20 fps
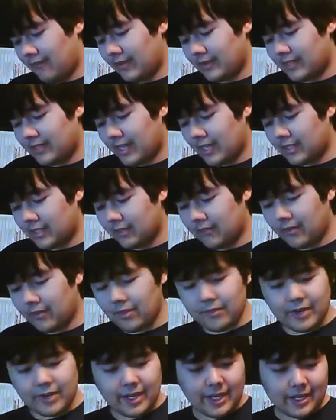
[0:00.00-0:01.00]
Infestation for
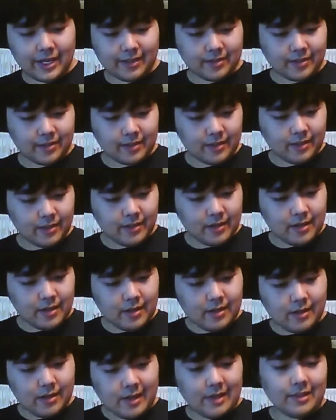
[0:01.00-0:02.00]
3DS.
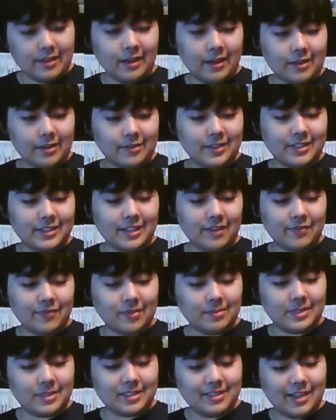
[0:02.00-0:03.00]
Another receipt
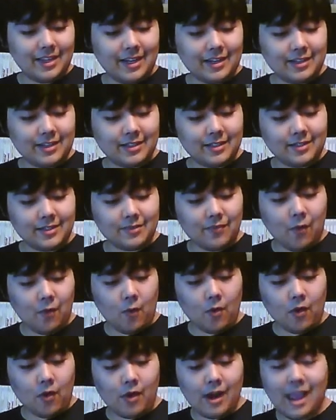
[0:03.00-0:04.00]
from Sears
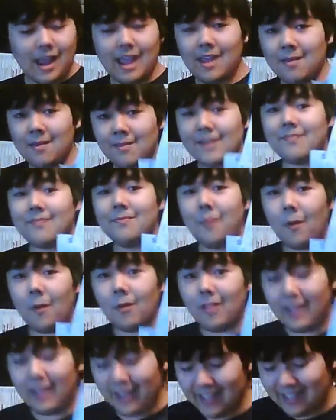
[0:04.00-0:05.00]
for AMF
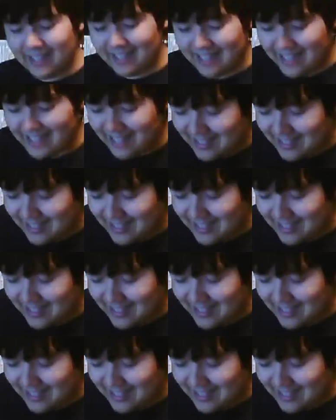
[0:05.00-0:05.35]
Bowling